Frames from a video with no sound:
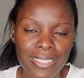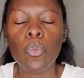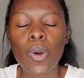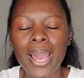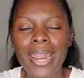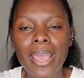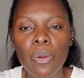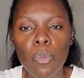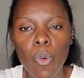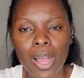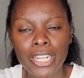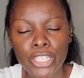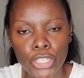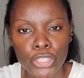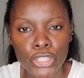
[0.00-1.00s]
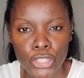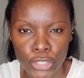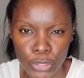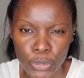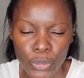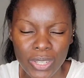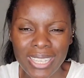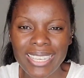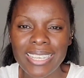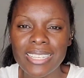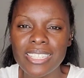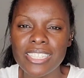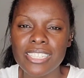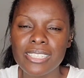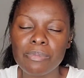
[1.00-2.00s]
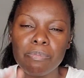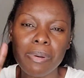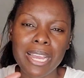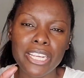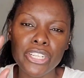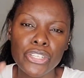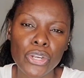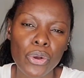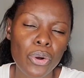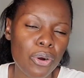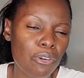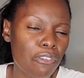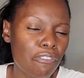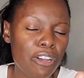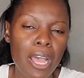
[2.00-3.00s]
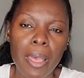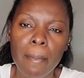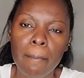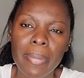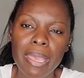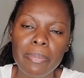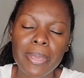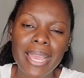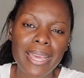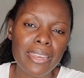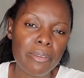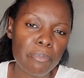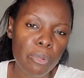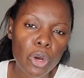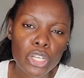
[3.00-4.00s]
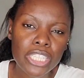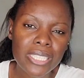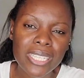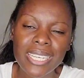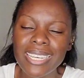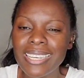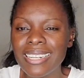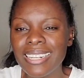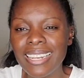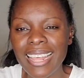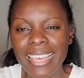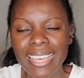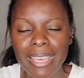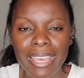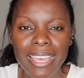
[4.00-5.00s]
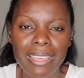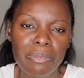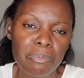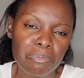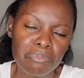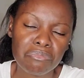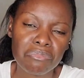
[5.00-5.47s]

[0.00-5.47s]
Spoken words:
What I want you to do is by show of maybe an emoji, like a